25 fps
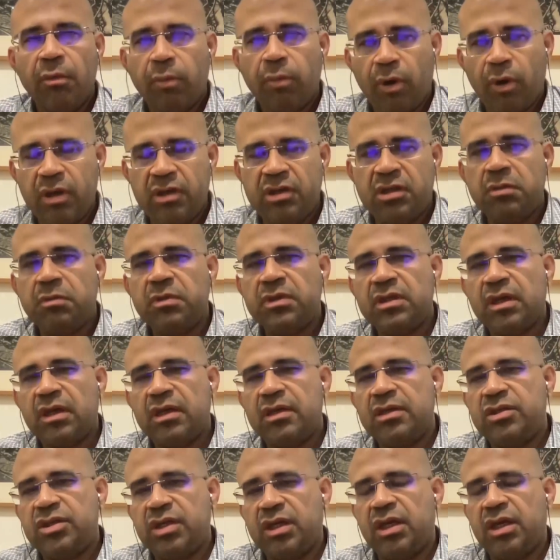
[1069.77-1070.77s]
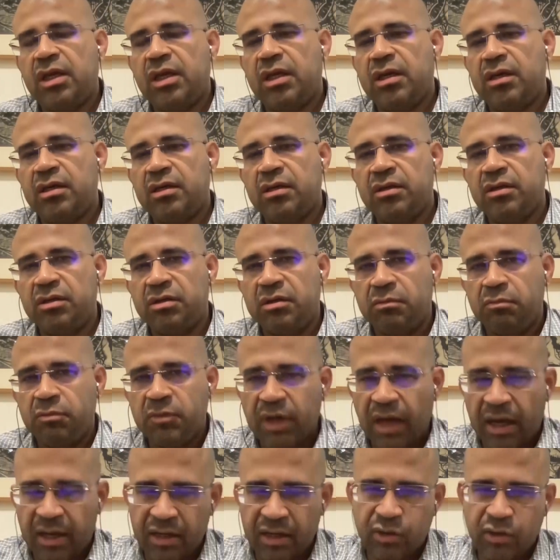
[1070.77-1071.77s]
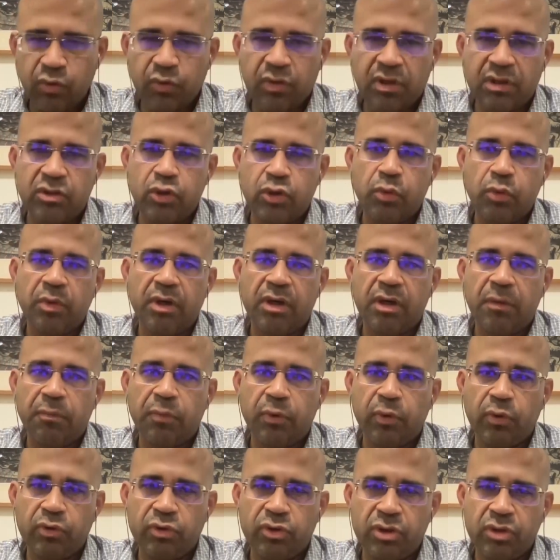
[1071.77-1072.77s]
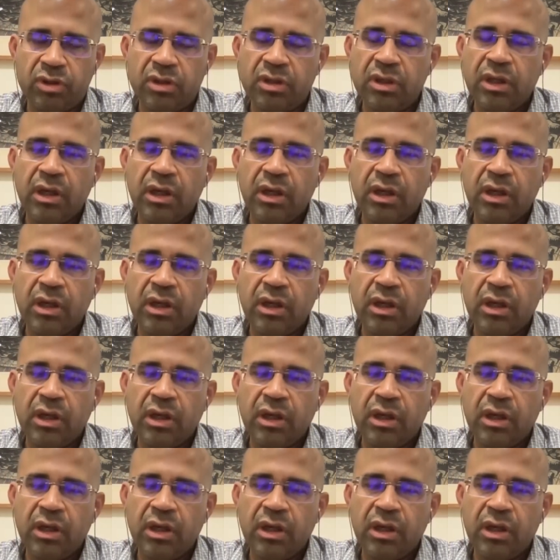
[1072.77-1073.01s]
Policy Bazaar is taking a direct-to-consumer approach.